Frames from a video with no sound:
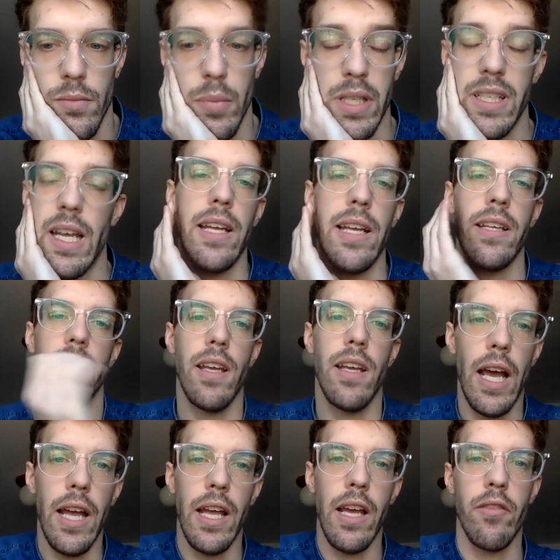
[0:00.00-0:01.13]
Because I,
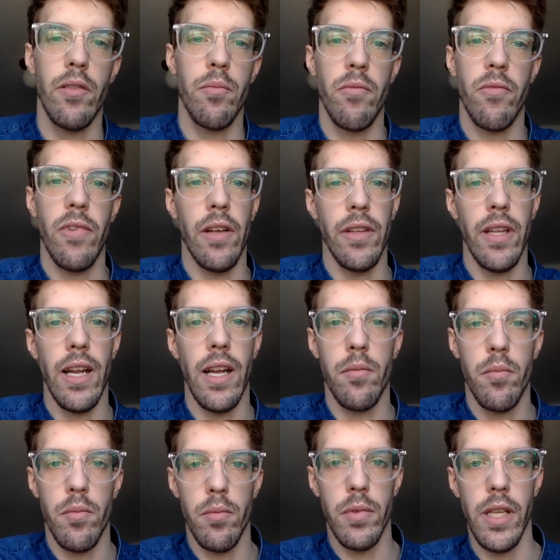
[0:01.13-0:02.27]
I haven't found that
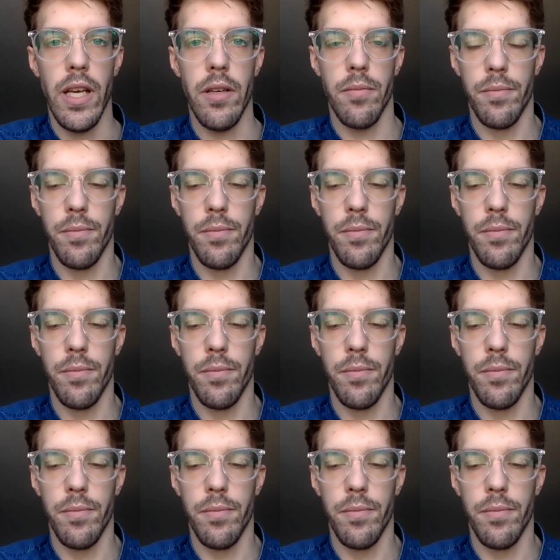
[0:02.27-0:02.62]
yet.